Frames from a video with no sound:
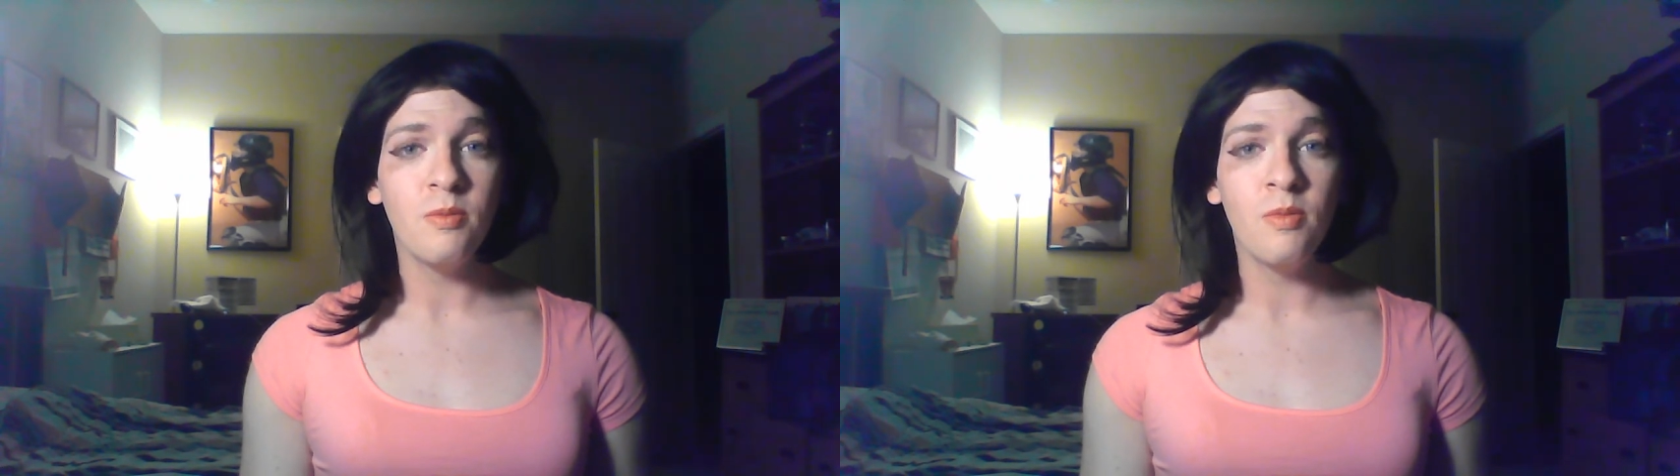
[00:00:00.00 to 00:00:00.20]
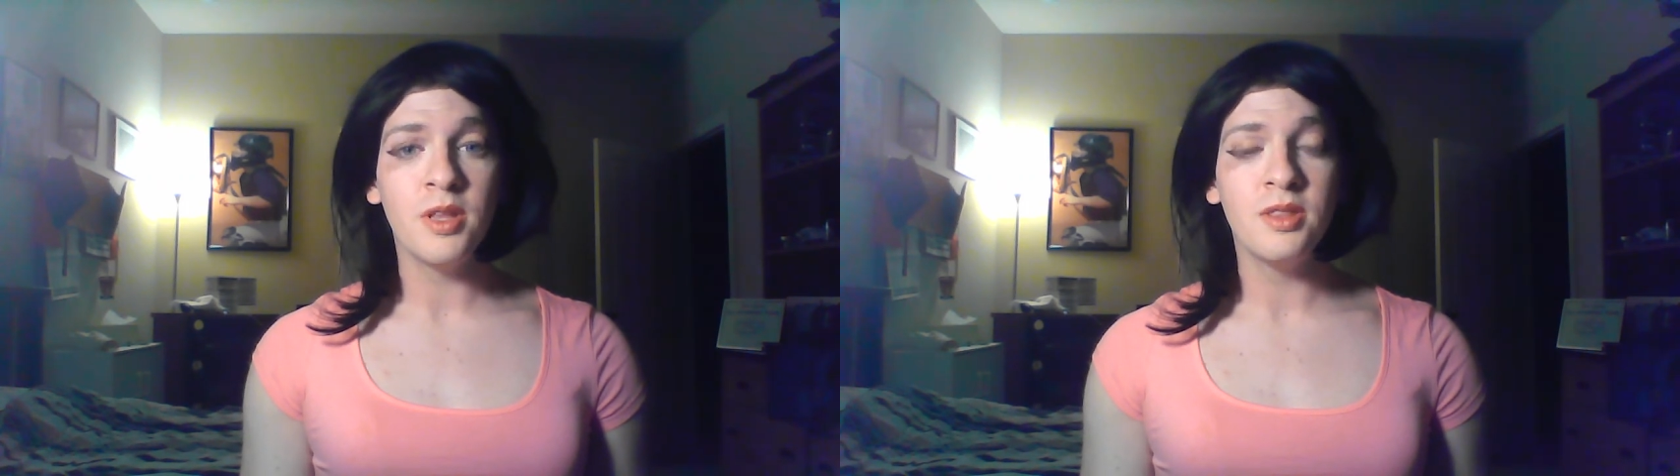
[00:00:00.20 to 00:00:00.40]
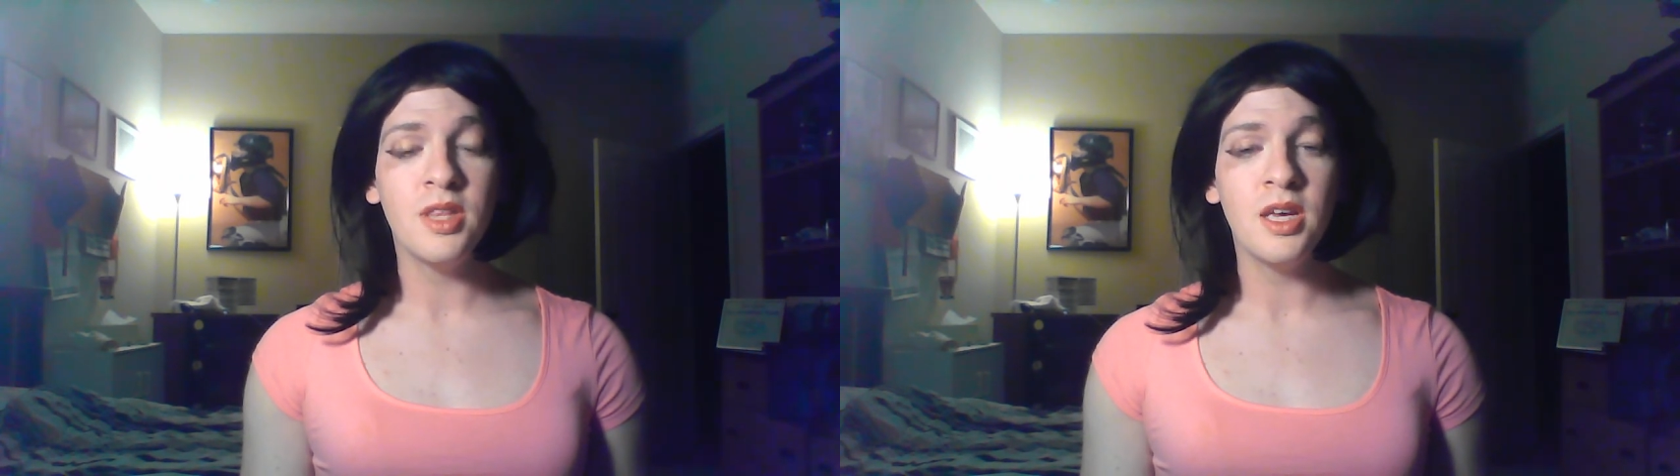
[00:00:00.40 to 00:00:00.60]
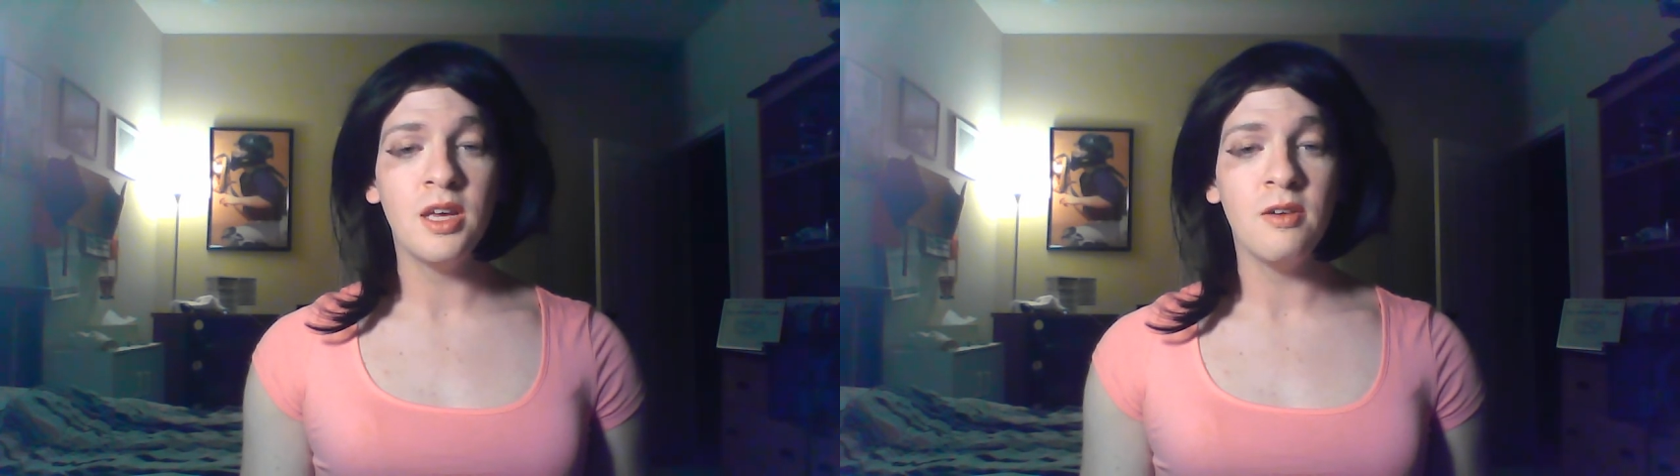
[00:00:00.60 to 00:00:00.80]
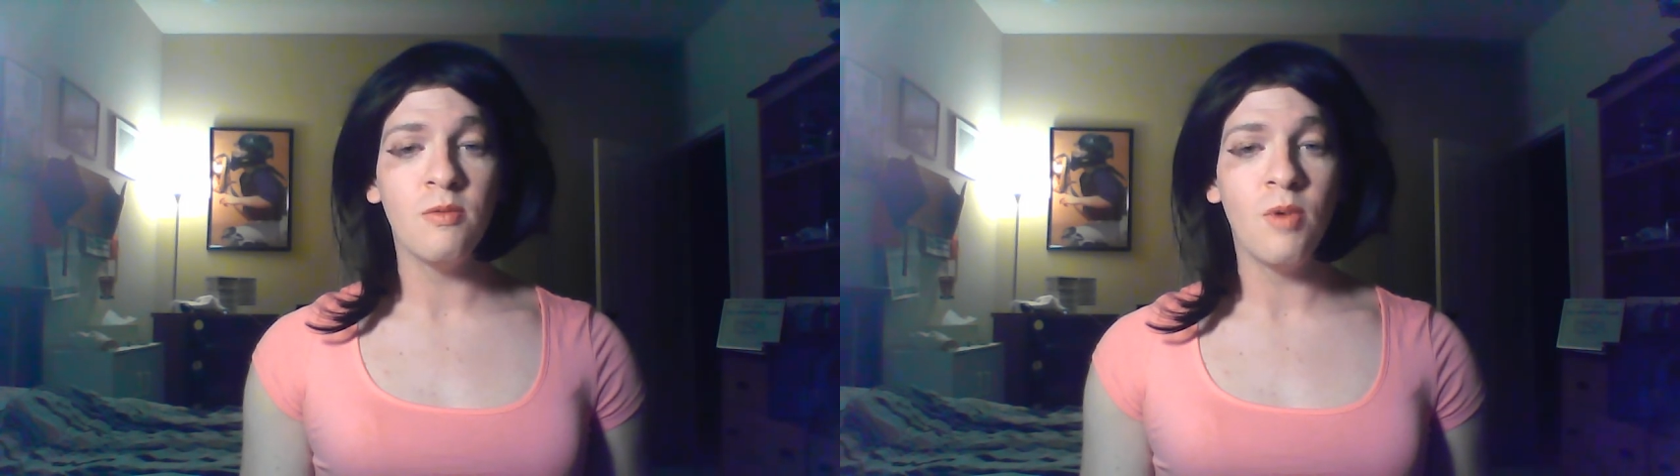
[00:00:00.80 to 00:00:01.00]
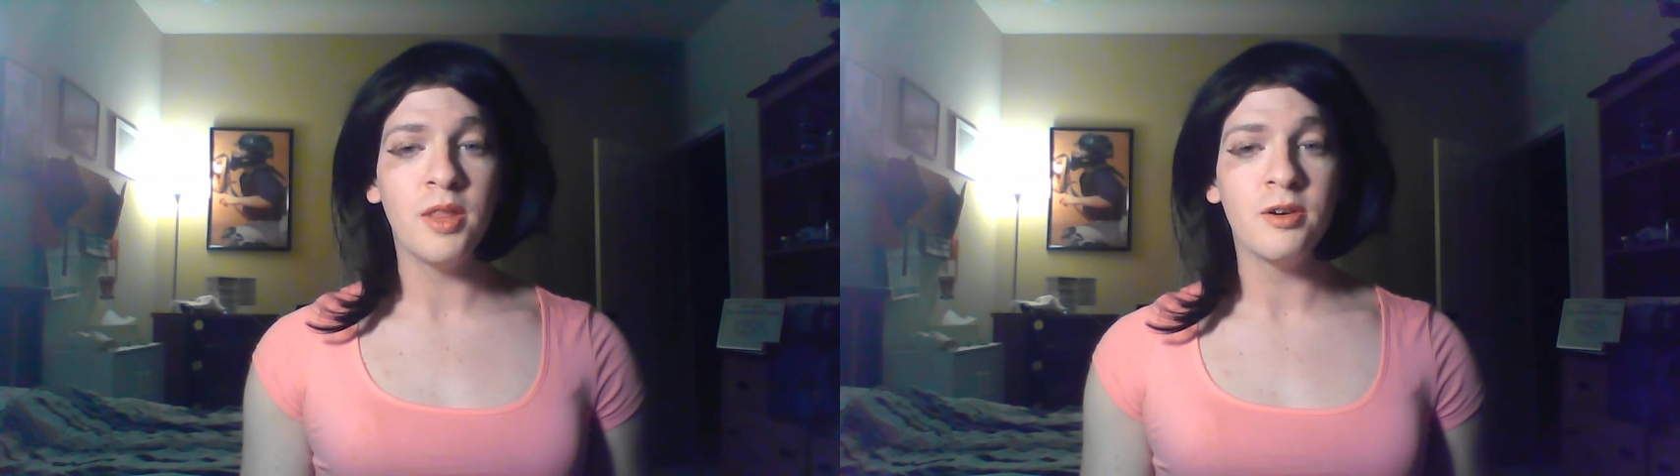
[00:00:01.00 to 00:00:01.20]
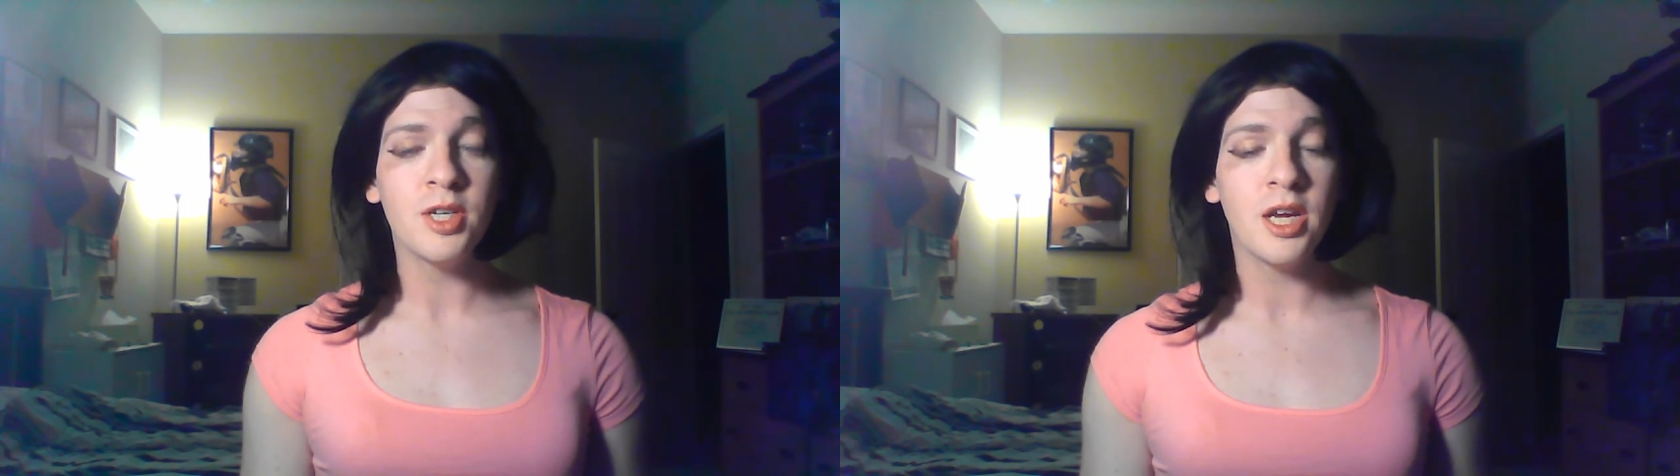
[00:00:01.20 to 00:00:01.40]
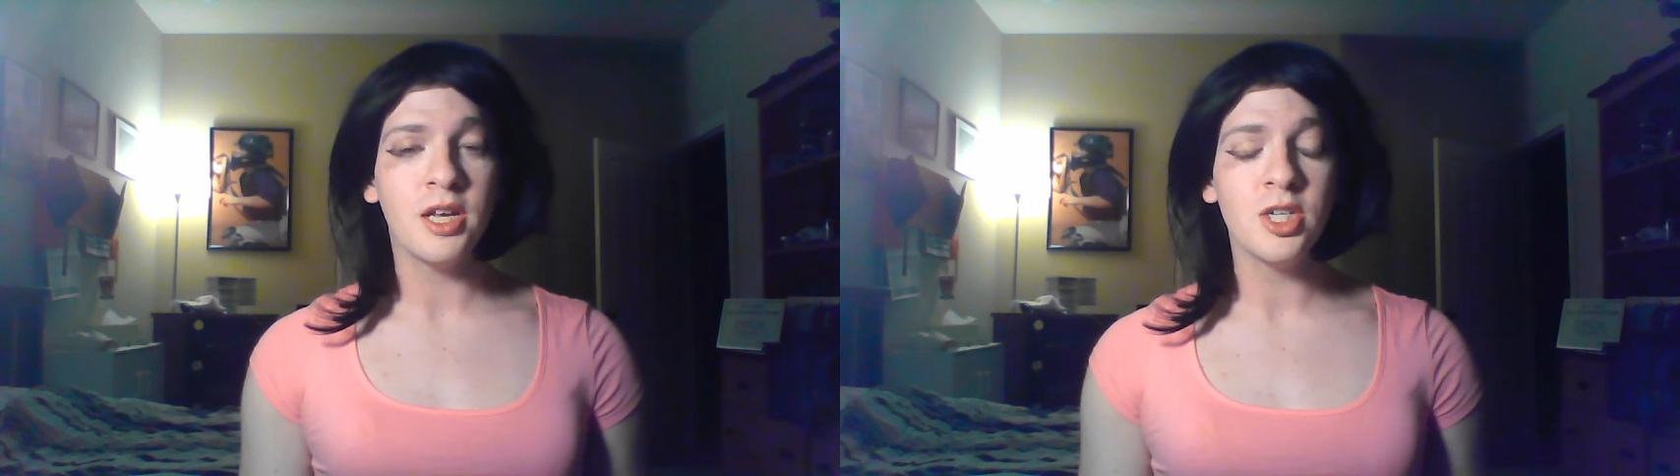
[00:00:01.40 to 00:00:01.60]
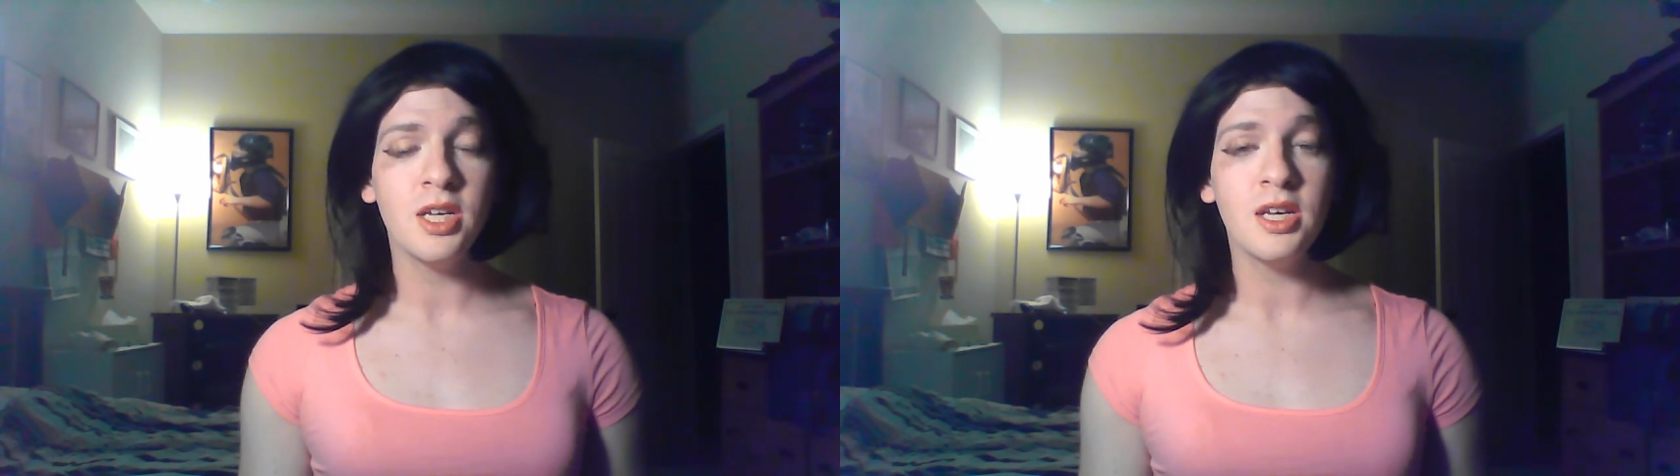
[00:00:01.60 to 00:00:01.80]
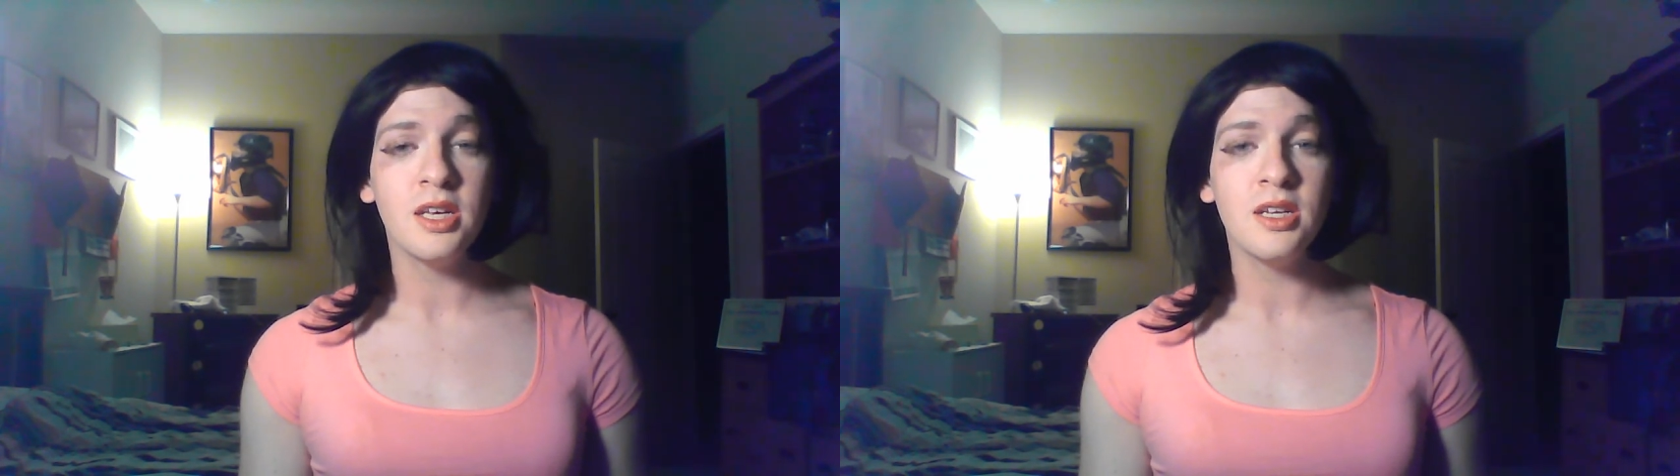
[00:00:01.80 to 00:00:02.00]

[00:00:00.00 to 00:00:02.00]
With the weather changing,